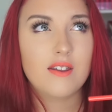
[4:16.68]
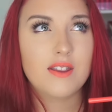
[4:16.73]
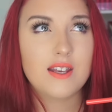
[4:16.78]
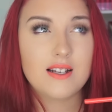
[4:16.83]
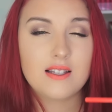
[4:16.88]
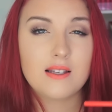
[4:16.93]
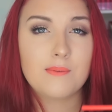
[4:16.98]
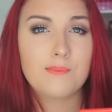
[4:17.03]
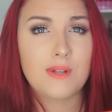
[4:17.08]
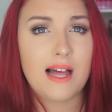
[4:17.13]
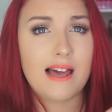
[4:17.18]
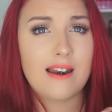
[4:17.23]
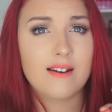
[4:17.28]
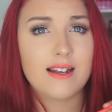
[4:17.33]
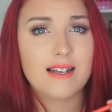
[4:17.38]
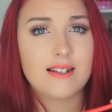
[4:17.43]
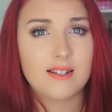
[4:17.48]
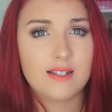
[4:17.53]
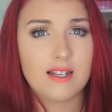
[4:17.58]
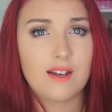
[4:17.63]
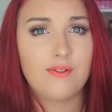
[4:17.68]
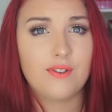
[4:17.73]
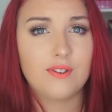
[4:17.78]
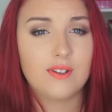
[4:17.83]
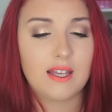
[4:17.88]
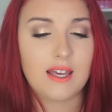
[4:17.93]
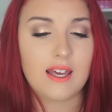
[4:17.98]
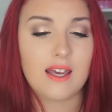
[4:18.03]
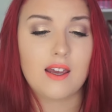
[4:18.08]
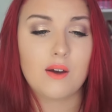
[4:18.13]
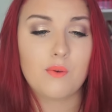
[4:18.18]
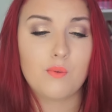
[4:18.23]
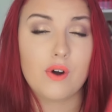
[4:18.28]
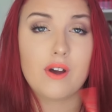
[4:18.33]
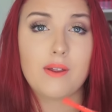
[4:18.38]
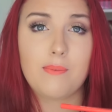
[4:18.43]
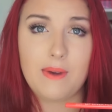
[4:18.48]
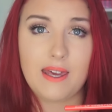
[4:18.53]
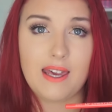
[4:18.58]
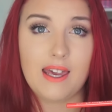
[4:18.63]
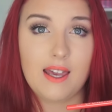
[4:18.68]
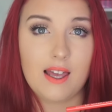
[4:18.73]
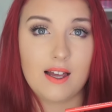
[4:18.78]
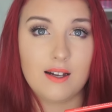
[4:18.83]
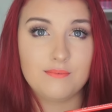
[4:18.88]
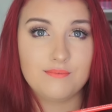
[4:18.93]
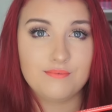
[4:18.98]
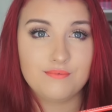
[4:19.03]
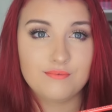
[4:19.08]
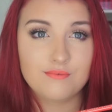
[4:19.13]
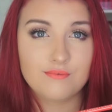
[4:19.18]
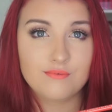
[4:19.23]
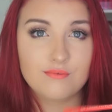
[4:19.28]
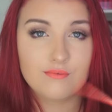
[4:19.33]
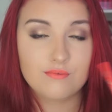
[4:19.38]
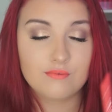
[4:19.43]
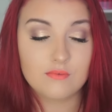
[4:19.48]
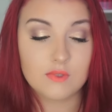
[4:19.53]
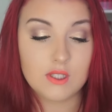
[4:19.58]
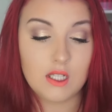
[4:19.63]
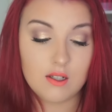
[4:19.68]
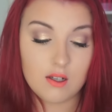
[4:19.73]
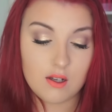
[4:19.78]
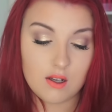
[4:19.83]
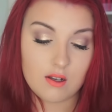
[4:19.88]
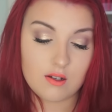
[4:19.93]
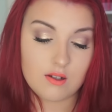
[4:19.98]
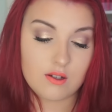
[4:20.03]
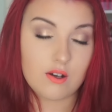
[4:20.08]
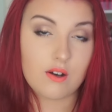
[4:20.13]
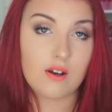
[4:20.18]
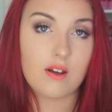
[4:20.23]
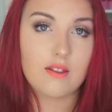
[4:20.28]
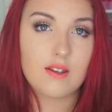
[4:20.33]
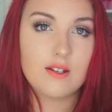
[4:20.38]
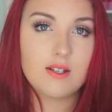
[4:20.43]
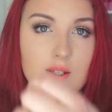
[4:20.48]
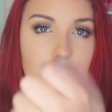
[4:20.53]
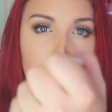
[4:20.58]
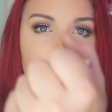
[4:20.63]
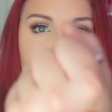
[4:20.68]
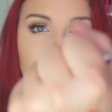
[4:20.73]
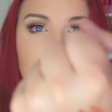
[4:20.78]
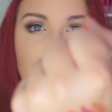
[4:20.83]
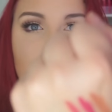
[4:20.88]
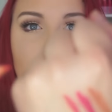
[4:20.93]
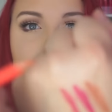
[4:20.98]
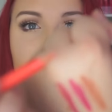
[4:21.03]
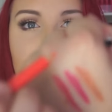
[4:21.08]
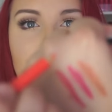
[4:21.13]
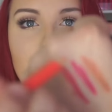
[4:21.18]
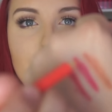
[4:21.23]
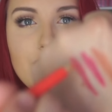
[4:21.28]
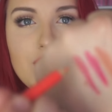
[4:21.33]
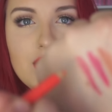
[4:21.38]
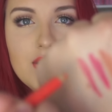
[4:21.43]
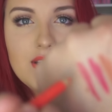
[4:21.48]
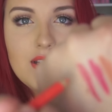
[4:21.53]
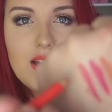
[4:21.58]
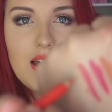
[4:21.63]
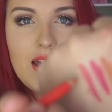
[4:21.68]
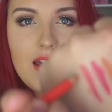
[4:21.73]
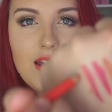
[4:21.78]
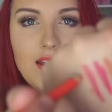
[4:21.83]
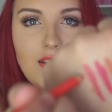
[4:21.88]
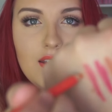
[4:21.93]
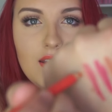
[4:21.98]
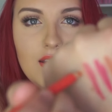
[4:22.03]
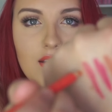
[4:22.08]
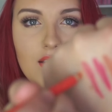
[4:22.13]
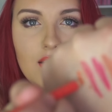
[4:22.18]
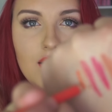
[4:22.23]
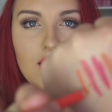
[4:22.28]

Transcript: this lip liner is definitely worth picking up. So this is what this one swatches like.